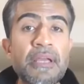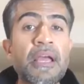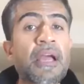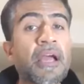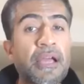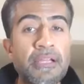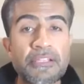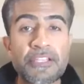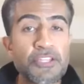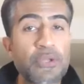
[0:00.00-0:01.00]
Yeah?
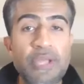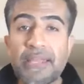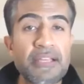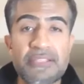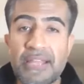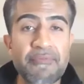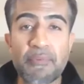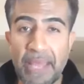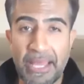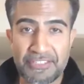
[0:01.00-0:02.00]
The UK doesn't have
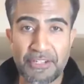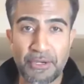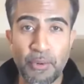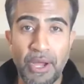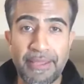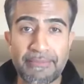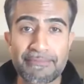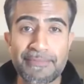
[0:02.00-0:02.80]
a ban to Hawaii.